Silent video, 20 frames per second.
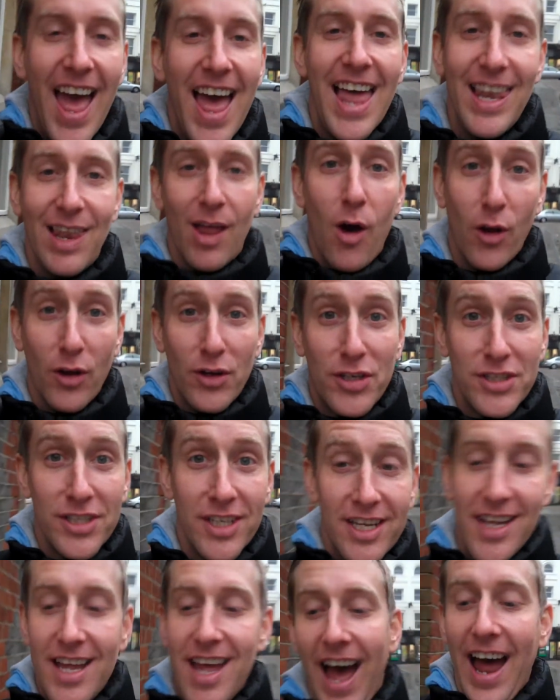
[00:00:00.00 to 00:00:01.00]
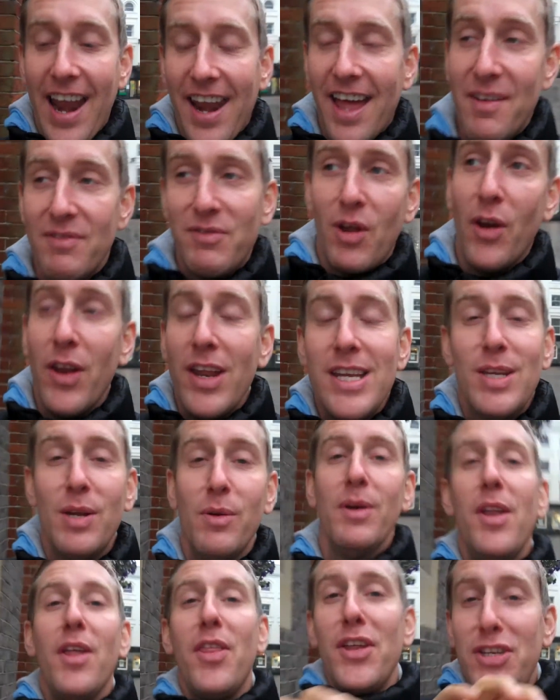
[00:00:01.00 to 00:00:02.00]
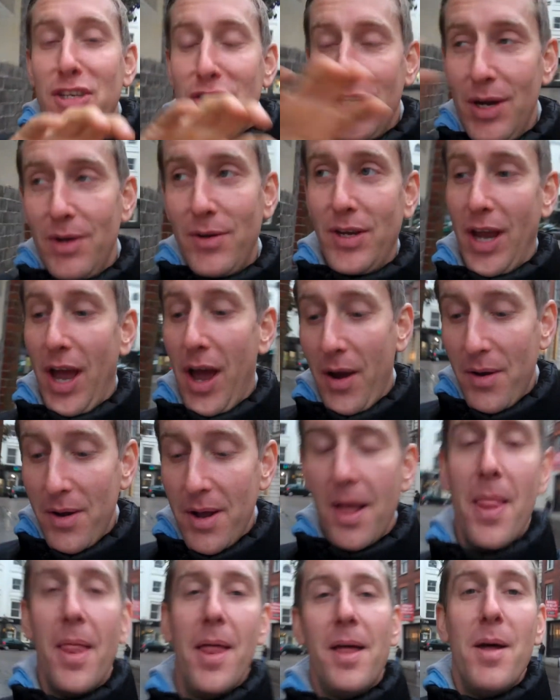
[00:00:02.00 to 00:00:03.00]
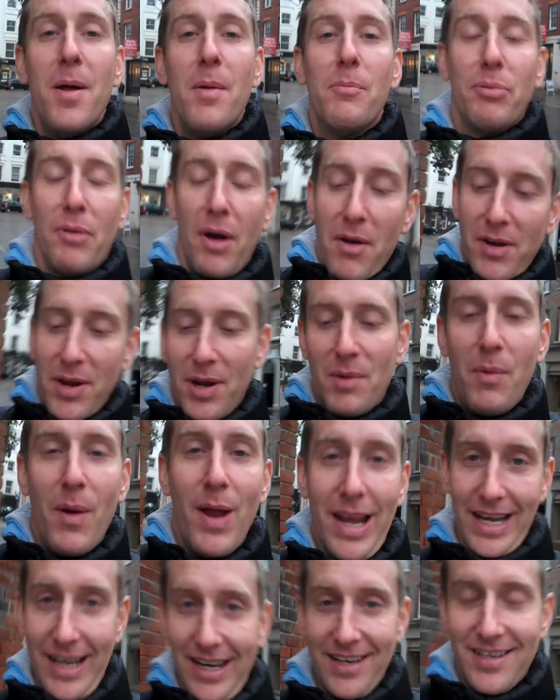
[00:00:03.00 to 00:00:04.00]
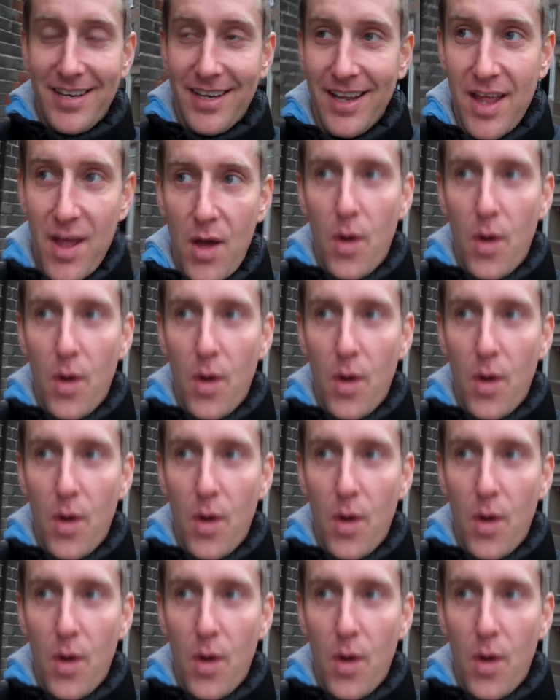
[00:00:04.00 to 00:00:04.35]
airlocks, and I've gone into another studio, broken wind,